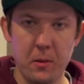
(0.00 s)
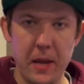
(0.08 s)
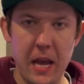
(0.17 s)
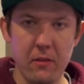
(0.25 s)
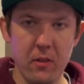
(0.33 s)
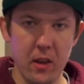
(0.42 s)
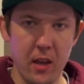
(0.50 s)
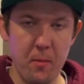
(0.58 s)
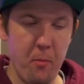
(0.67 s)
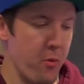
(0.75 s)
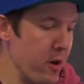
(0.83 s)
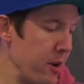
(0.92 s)
we have it, a
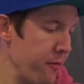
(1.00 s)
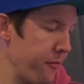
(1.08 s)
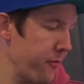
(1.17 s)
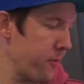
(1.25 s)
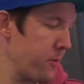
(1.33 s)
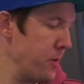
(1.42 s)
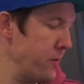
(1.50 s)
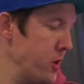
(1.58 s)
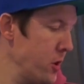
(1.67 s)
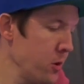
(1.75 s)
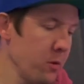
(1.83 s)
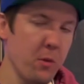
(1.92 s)
brief
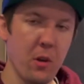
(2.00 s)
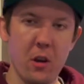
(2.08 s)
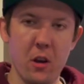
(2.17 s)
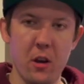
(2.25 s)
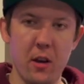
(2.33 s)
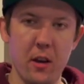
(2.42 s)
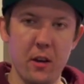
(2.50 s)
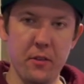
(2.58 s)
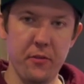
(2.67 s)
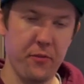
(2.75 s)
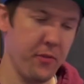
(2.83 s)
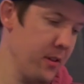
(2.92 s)
review
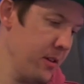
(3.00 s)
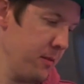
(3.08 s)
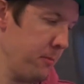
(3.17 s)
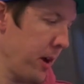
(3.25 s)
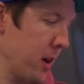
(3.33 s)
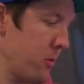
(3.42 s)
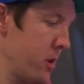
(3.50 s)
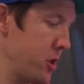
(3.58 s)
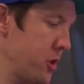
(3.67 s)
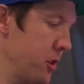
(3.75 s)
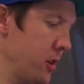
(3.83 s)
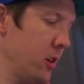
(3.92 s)
of my
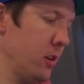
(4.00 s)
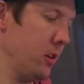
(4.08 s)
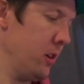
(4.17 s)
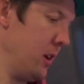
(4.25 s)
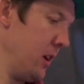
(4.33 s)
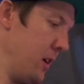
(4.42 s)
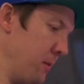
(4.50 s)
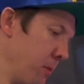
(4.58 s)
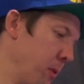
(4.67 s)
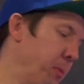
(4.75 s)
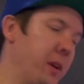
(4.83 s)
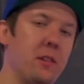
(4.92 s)
original
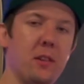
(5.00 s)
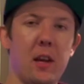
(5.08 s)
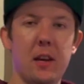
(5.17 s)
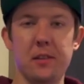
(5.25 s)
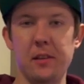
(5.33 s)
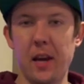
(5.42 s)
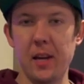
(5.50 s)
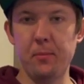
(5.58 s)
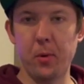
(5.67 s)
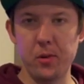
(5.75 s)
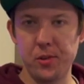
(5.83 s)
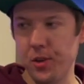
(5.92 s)
PCS
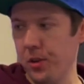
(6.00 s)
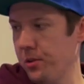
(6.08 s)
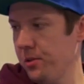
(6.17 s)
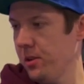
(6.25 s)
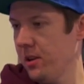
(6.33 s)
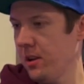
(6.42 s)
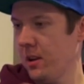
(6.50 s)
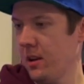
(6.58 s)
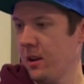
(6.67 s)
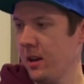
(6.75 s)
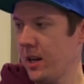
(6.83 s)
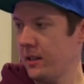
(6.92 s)
9.2
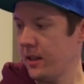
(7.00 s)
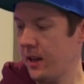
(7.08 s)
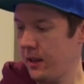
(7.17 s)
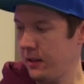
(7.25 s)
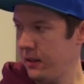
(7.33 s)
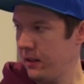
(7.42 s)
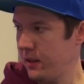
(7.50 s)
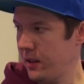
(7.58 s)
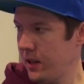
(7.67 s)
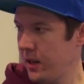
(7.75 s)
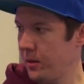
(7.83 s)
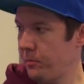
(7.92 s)
and then
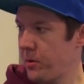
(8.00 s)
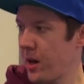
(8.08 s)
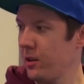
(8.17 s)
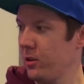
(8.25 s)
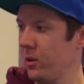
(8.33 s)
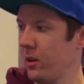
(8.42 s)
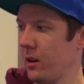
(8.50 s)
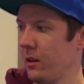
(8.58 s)
the brand new